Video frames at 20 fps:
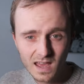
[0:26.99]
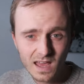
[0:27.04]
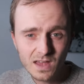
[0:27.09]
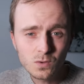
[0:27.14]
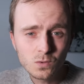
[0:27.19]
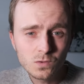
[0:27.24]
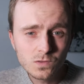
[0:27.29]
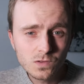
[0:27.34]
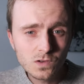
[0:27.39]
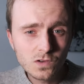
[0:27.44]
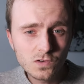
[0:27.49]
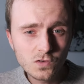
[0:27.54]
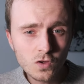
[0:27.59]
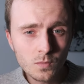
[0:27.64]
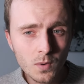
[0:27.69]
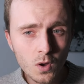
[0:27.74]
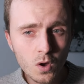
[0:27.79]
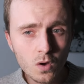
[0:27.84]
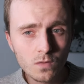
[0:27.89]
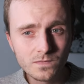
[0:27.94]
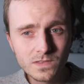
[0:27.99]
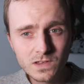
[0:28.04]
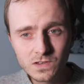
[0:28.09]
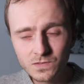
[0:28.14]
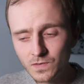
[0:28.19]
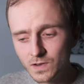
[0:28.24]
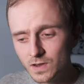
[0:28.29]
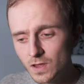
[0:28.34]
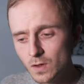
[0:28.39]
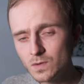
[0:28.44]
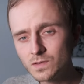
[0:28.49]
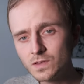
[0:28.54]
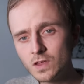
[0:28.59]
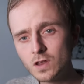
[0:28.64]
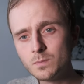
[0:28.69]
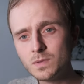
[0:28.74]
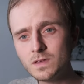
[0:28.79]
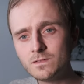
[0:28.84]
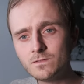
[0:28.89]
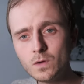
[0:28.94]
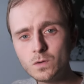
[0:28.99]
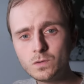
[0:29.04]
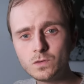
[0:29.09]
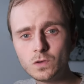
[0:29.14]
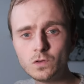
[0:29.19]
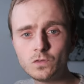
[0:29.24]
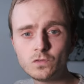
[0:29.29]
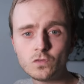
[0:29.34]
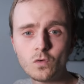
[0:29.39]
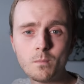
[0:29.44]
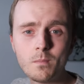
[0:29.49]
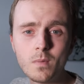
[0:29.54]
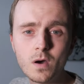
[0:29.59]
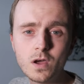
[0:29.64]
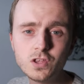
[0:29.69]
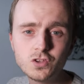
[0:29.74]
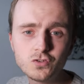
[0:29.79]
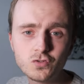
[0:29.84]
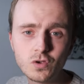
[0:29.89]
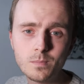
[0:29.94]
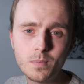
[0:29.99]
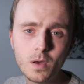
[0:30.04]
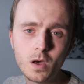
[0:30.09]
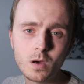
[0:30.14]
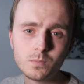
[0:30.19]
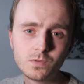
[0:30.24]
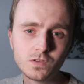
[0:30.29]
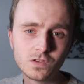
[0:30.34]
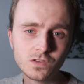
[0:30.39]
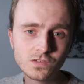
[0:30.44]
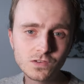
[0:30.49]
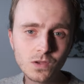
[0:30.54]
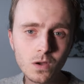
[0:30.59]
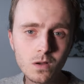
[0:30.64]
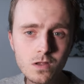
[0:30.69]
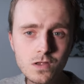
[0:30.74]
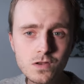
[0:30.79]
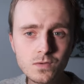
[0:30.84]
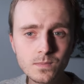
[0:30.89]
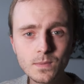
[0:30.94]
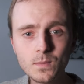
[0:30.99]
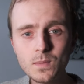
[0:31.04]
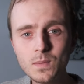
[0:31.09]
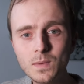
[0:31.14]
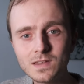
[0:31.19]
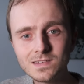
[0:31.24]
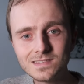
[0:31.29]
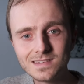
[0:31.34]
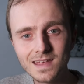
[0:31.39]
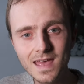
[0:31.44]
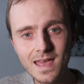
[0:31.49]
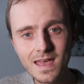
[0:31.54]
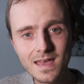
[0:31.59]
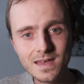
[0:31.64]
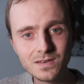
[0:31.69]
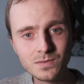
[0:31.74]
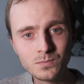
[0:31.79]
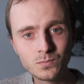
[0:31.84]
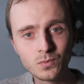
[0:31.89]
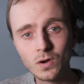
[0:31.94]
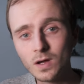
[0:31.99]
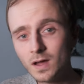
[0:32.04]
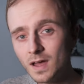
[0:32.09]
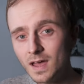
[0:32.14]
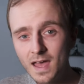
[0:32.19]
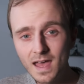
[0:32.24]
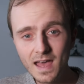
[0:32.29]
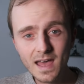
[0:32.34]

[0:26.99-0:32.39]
And also, to top it off, this video is going to be photos from my trip up to Scotland, where we went to Edinburgh.